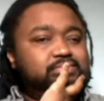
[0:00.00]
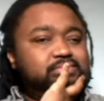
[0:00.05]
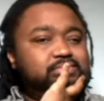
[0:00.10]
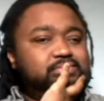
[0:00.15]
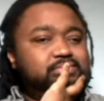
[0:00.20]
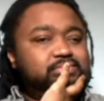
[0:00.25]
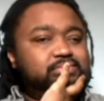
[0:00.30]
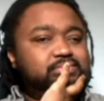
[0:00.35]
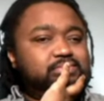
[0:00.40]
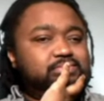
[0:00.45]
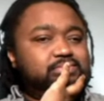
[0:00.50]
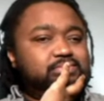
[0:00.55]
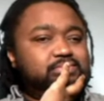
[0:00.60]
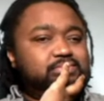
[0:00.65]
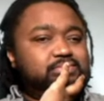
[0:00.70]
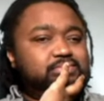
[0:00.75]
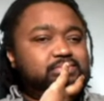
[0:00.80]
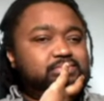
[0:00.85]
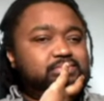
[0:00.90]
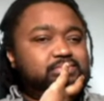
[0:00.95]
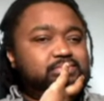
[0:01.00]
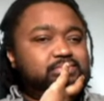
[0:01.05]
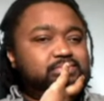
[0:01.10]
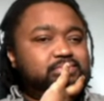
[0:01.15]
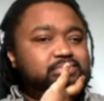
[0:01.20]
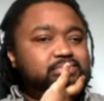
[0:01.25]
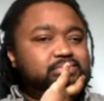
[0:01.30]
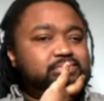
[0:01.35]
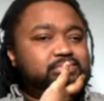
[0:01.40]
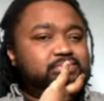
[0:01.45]

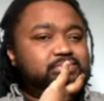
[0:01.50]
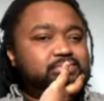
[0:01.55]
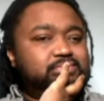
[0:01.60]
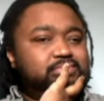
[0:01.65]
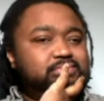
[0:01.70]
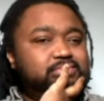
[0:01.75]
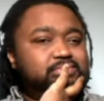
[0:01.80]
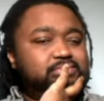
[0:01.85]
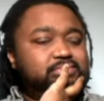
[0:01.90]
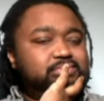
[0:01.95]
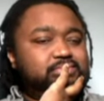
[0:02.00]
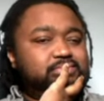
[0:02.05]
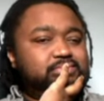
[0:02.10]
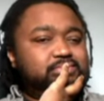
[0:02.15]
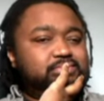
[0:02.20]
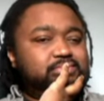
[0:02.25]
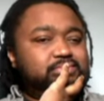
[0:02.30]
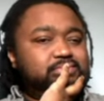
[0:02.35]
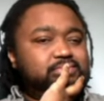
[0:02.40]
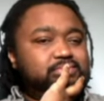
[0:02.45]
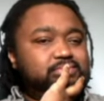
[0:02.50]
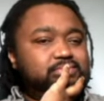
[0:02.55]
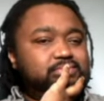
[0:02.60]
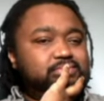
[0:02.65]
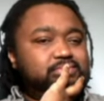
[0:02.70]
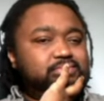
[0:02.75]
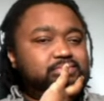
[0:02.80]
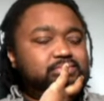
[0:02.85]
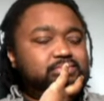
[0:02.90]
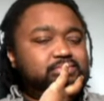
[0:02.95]

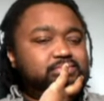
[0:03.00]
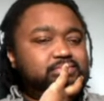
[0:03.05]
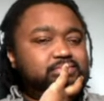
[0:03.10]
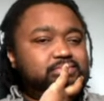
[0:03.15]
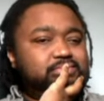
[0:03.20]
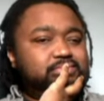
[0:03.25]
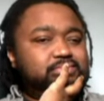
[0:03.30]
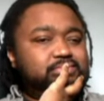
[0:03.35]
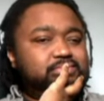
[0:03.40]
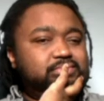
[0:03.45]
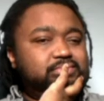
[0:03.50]
[no speech]